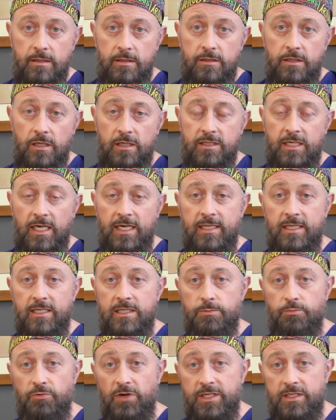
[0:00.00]
So it's either
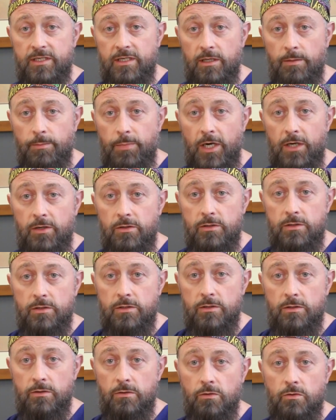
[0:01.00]
spread to the
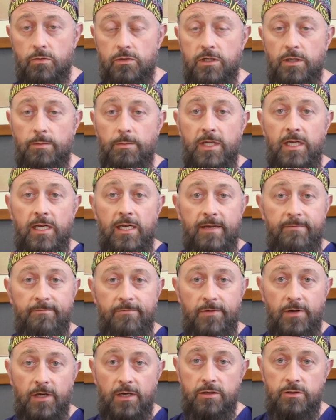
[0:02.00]
bones or some of the
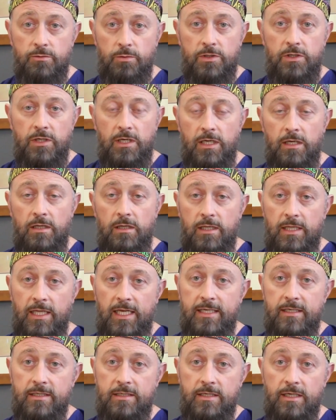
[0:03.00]
lymph nodes, which are little
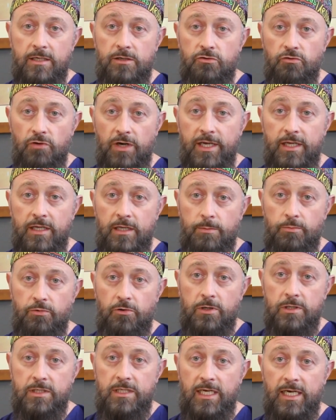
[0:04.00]
glands that drain the
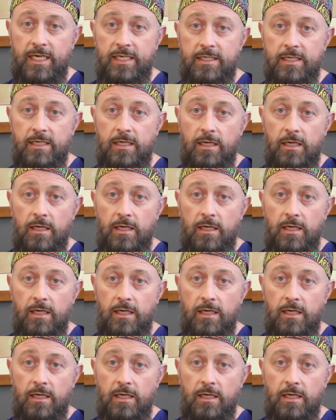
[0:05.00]
prostate.